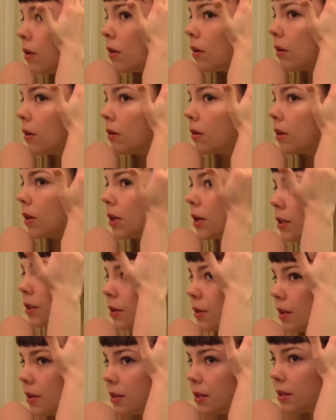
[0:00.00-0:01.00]
because hers,
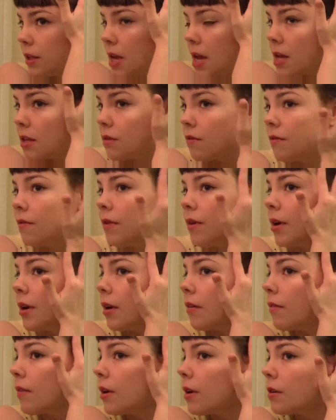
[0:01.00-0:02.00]
you can see, is
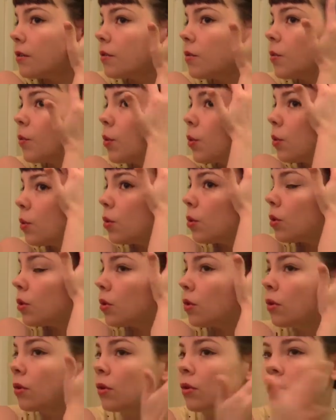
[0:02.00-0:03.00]
very, very smooth.
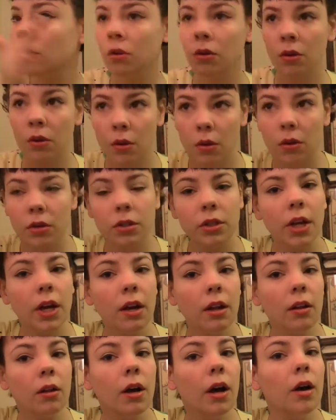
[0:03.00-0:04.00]
Of course, she had
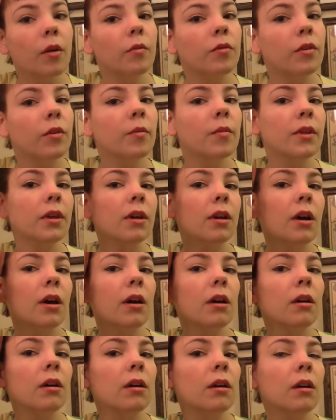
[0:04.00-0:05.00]
a little help from the
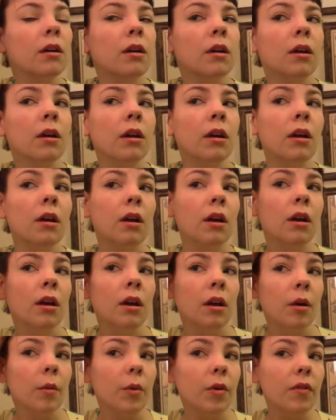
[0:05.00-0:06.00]

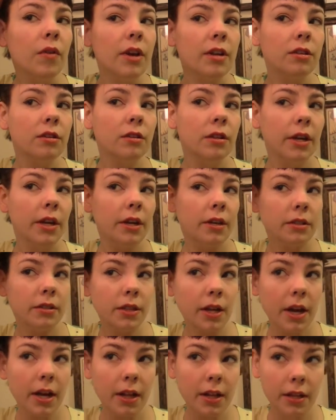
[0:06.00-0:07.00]
professional
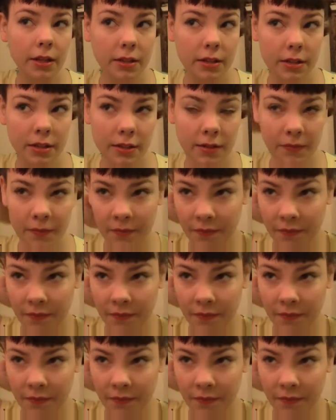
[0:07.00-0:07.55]
hairstylist.